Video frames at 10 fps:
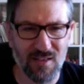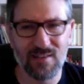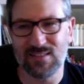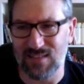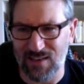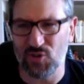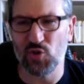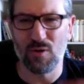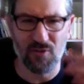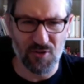side
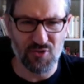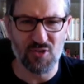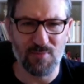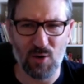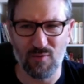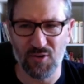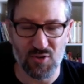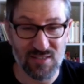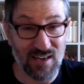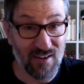control reversals, mount
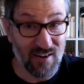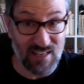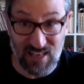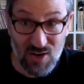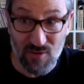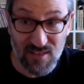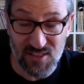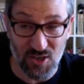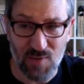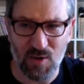reversals, that here in this
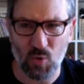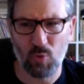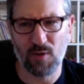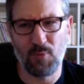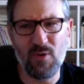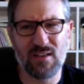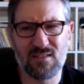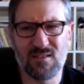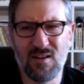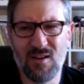tournament were worth
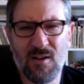points.